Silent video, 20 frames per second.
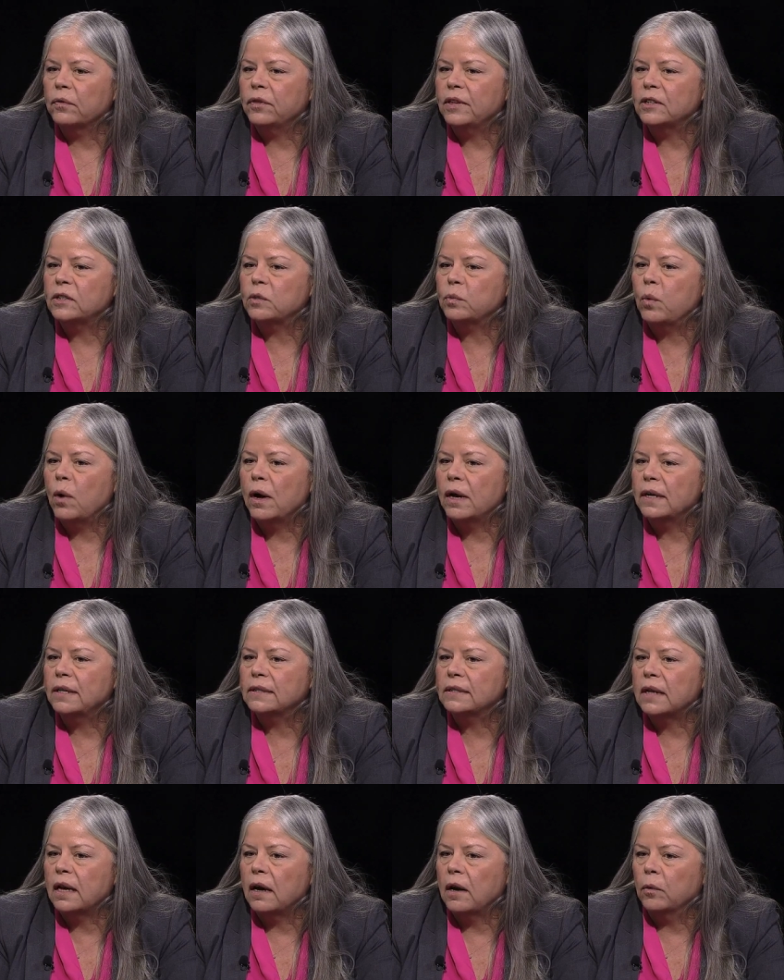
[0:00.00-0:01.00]
this
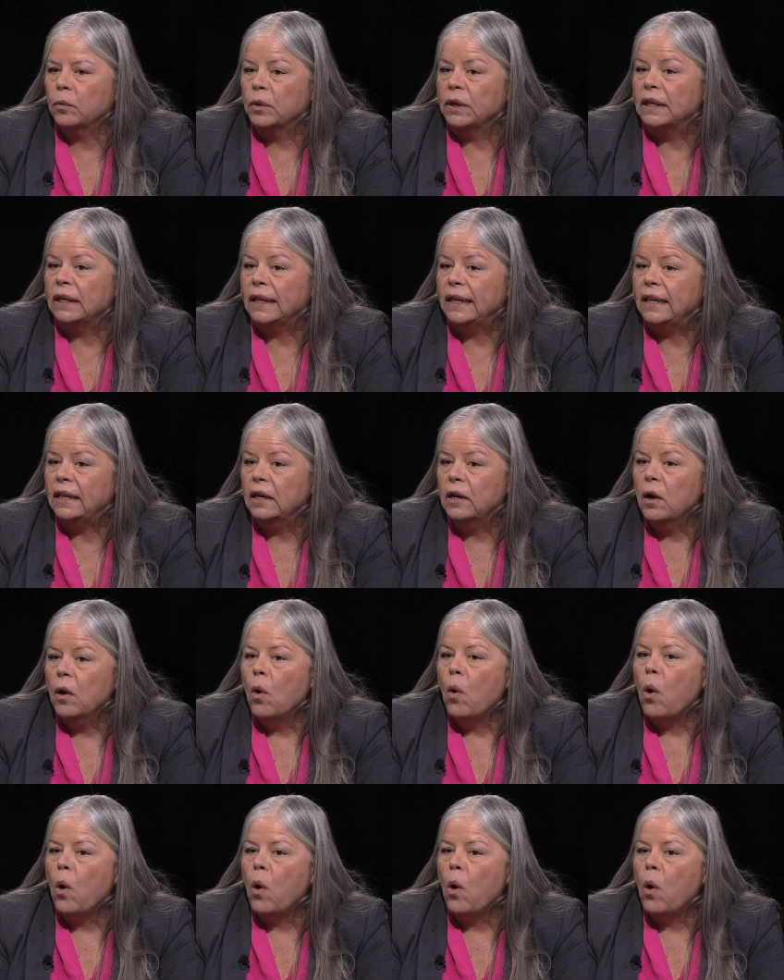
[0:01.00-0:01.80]
was a really